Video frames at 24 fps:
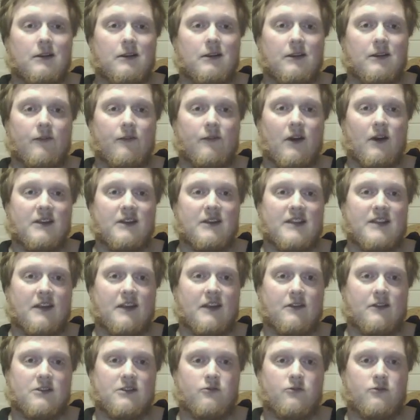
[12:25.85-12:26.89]
if I take
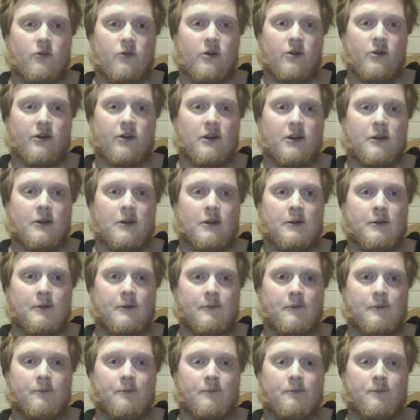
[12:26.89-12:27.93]
this rook,
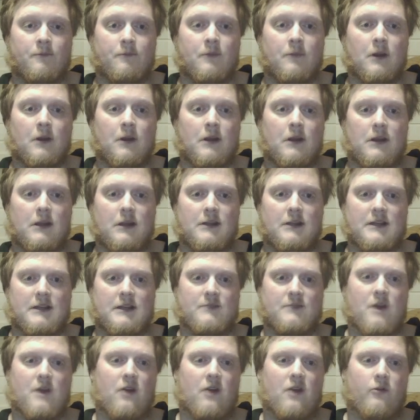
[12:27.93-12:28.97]
he takes
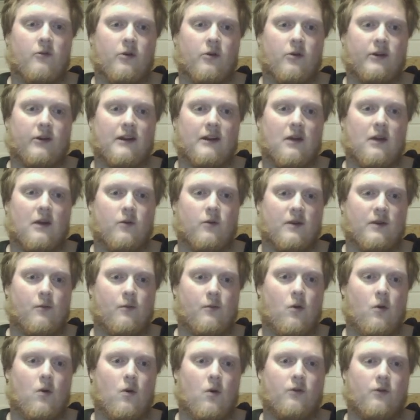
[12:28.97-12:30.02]
my rook, and I win a
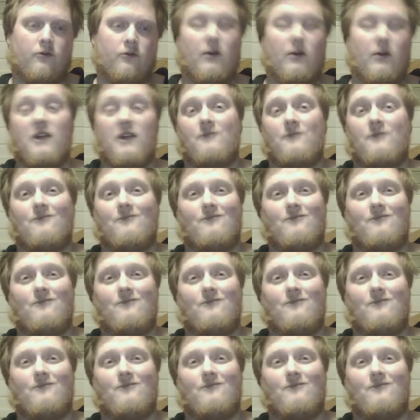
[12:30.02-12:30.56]
pawn, right?